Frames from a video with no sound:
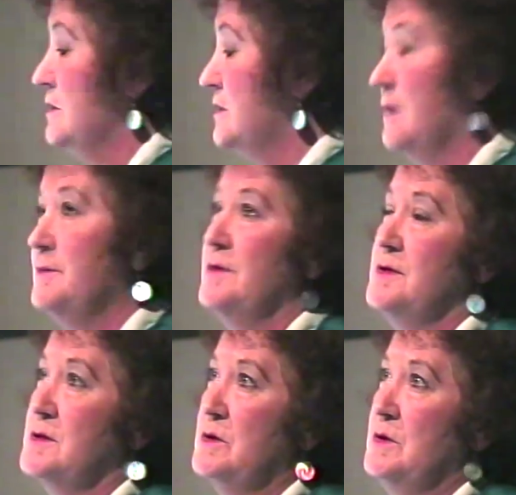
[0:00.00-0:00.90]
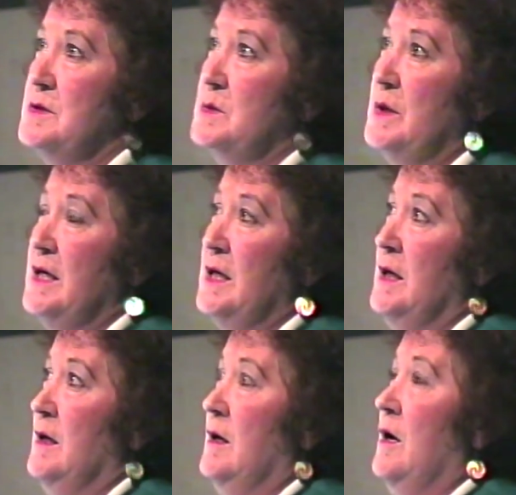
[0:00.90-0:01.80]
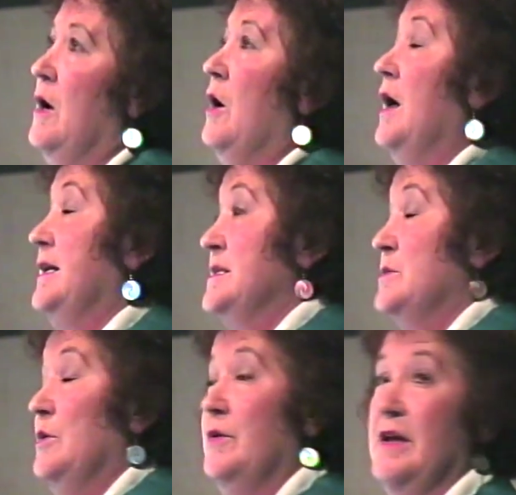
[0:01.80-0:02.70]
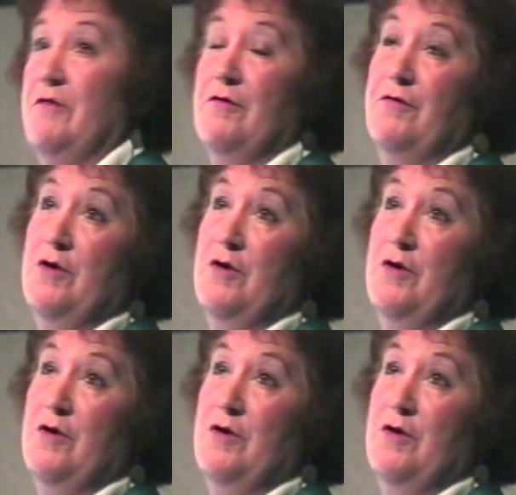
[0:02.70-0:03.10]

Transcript: We stopped on this causeway. I guess we were there for